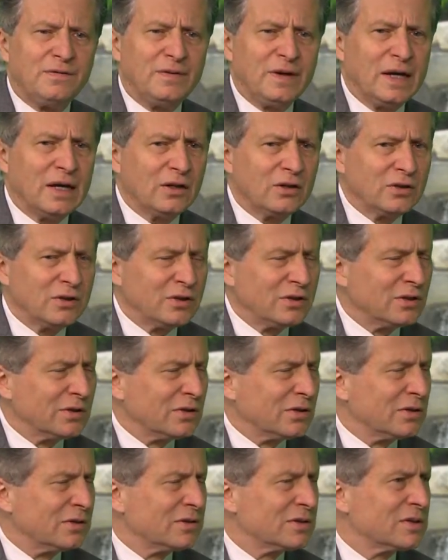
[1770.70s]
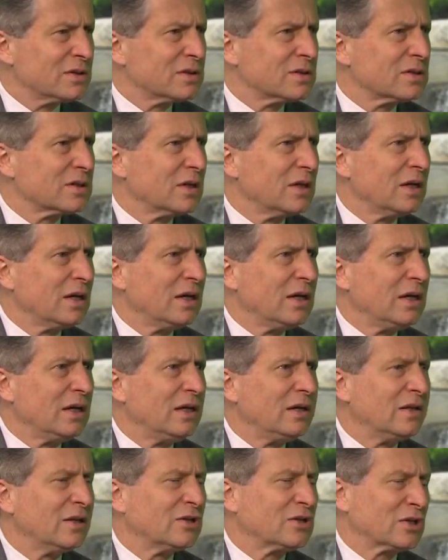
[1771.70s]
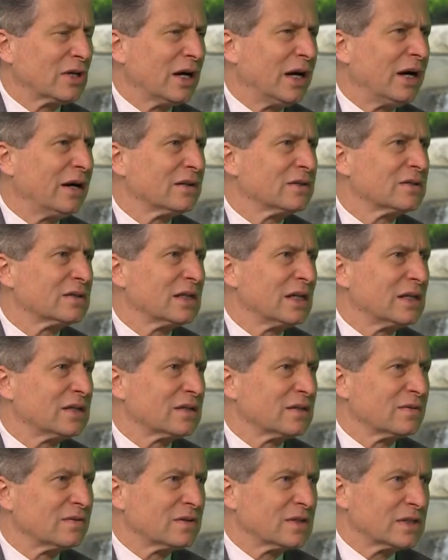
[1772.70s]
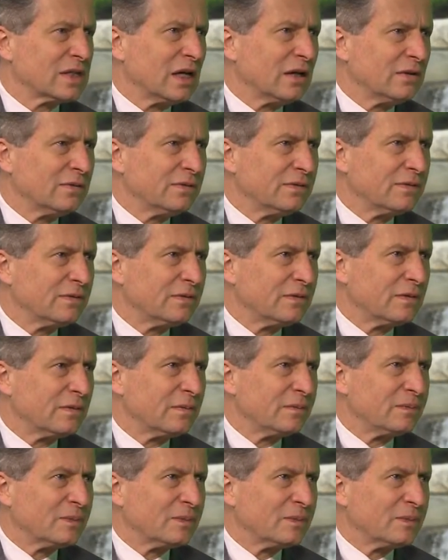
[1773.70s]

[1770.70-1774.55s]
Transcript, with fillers: failures in the child's sense of self,